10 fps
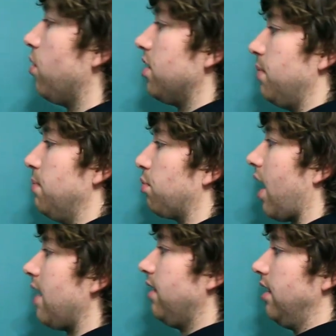one to be
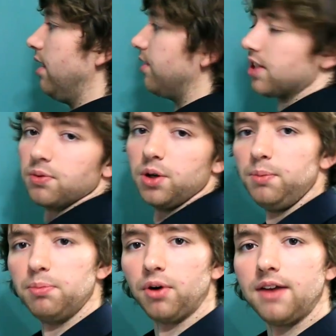private and this one to
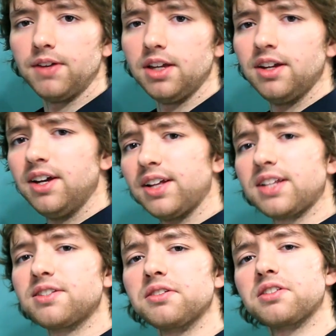be private.
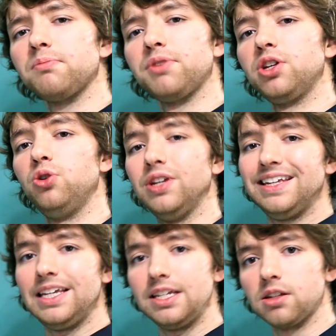That's not something you can
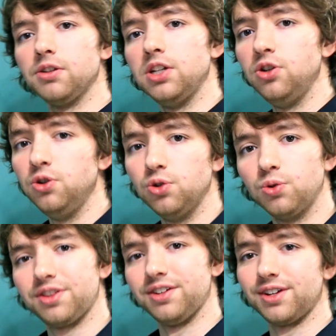easily do
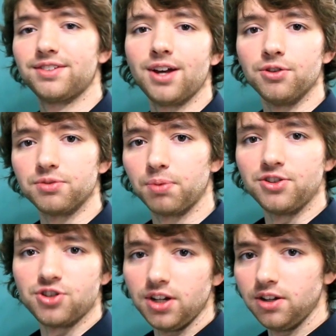with an Excel
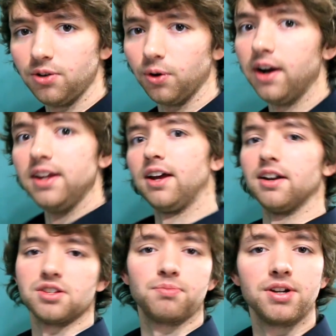spreadsheet or any
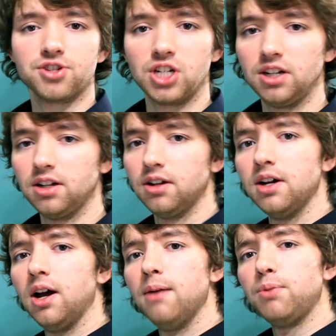kind of spreadsheet.
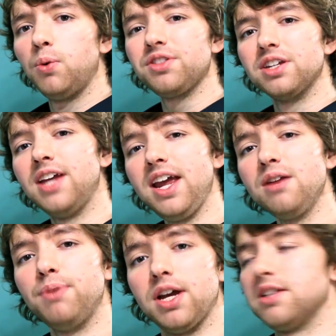But with a
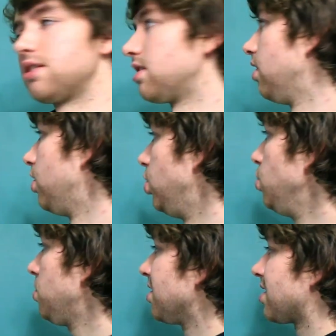database,
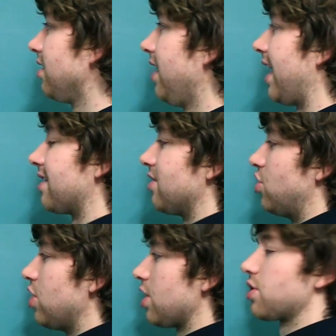you can select
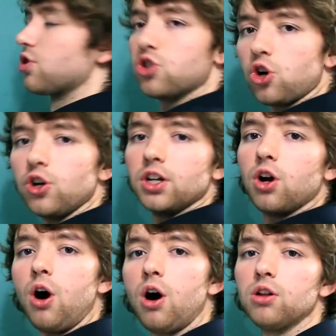just certain
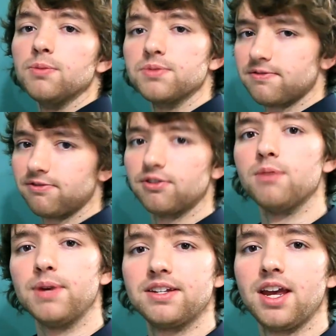columns
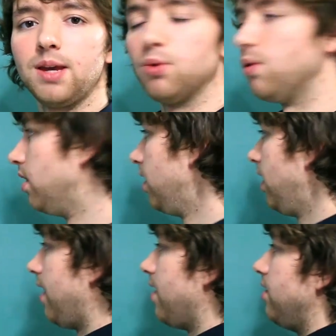from a table,
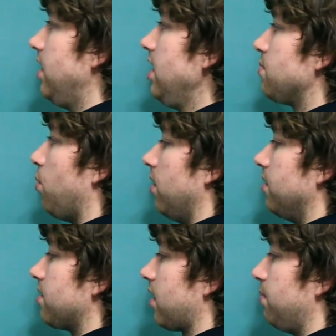and then these
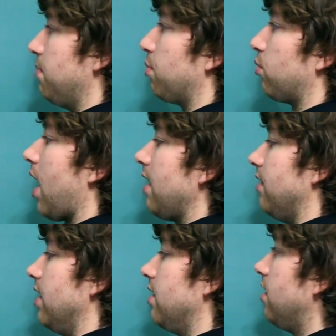ones can be
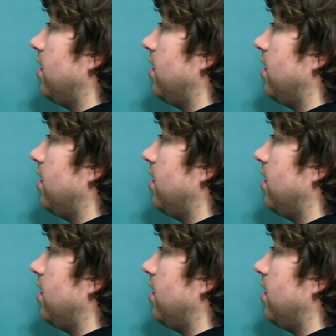private.